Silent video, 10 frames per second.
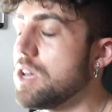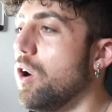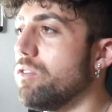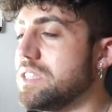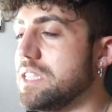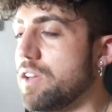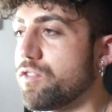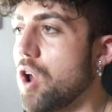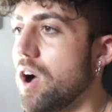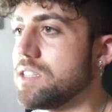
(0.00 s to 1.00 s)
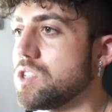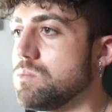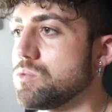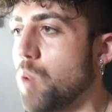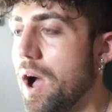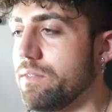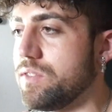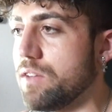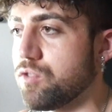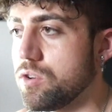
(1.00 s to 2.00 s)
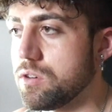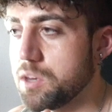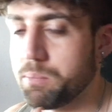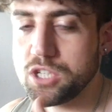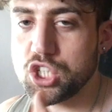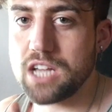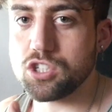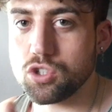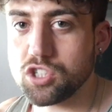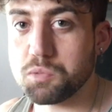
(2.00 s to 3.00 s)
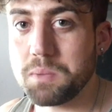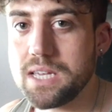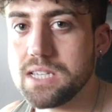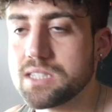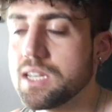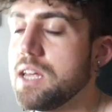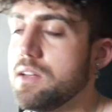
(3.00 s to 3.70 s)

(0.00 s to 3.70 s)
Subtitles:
Obviously, different items will have different depreciation speeds.